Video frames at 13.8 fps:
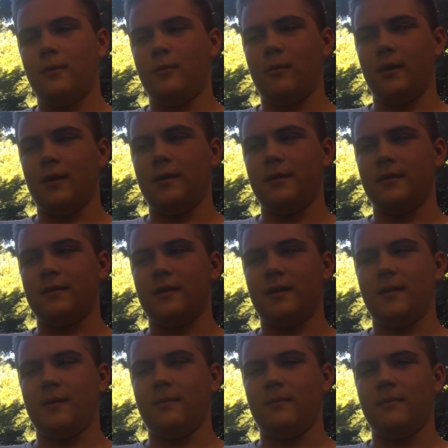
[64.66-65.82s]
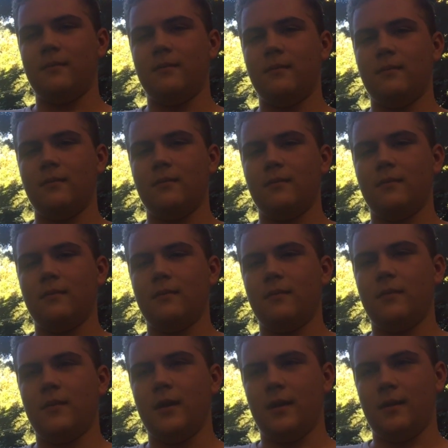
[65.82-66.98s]
was
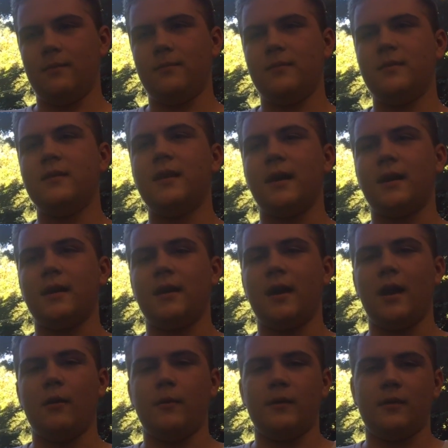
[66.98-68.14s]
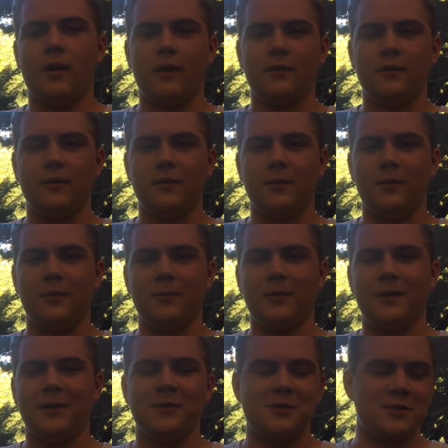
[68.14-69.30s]
the second guy we talked to, the one
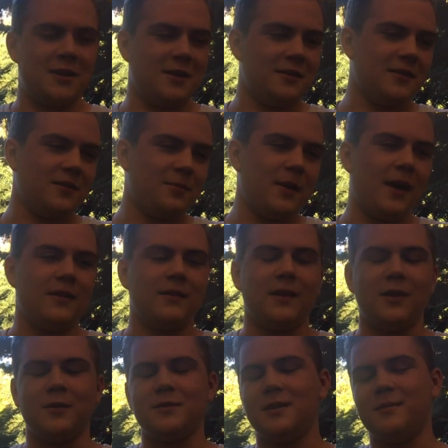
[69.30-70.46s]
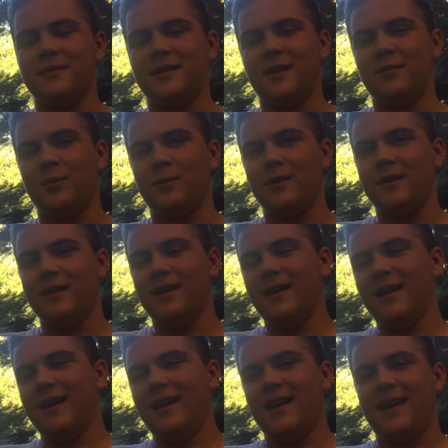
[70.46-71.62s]
where Jonas was passing out chips to everyone,
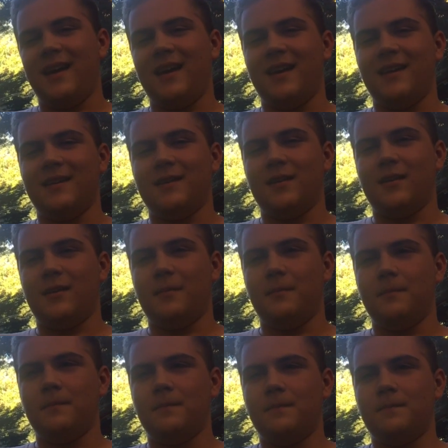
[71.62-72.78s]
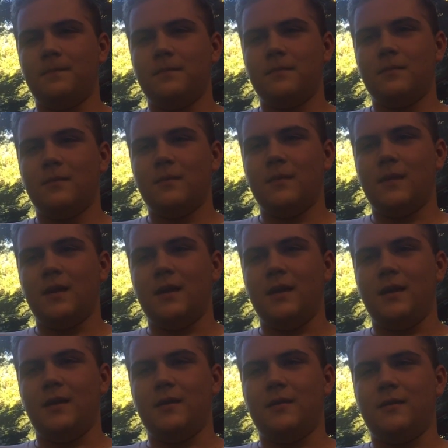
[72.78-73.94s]
and
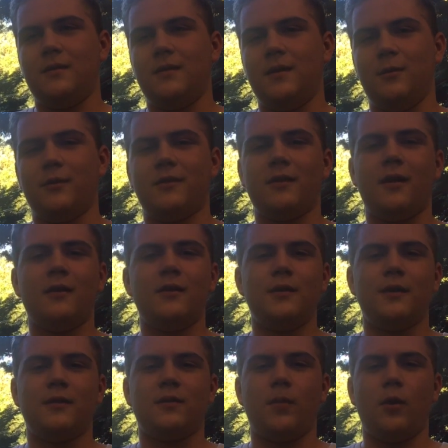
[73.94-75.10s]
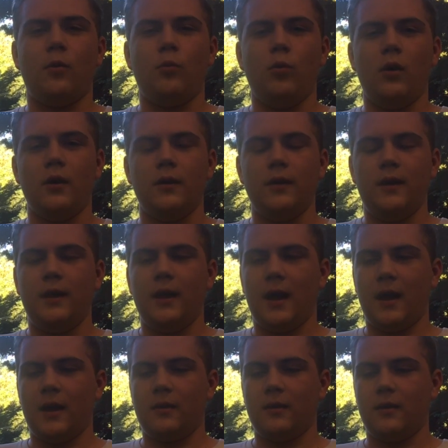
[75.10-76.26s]
he was talking to us about wood. He
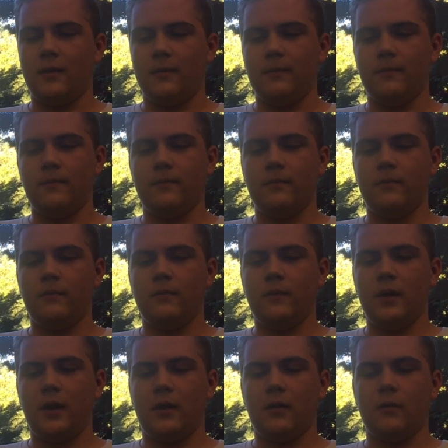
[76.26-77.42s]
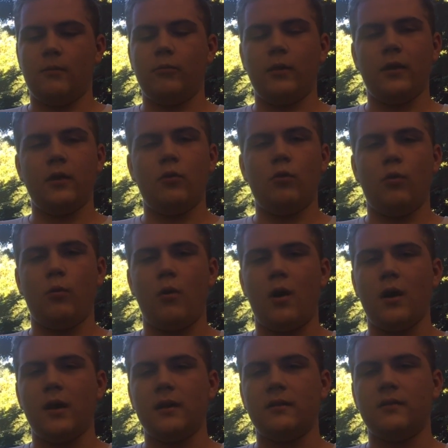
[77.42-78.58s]
had a really cool
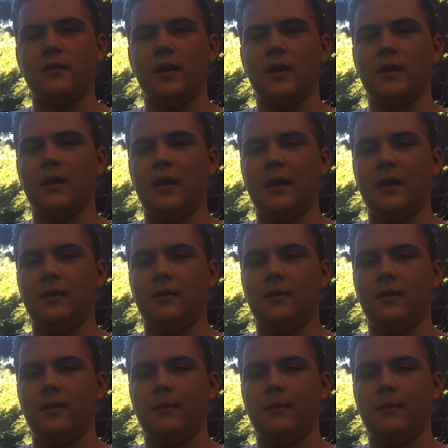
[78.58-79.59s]
walking stick, and